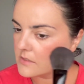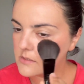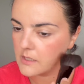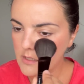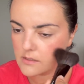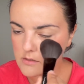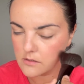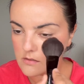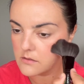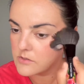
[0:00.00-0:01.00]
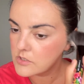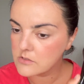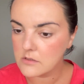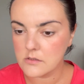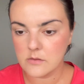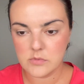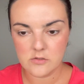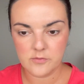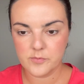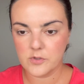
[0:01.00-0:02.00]
take just a little bit
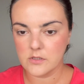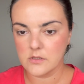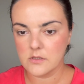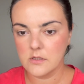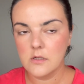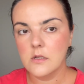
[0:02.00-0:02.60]
of product.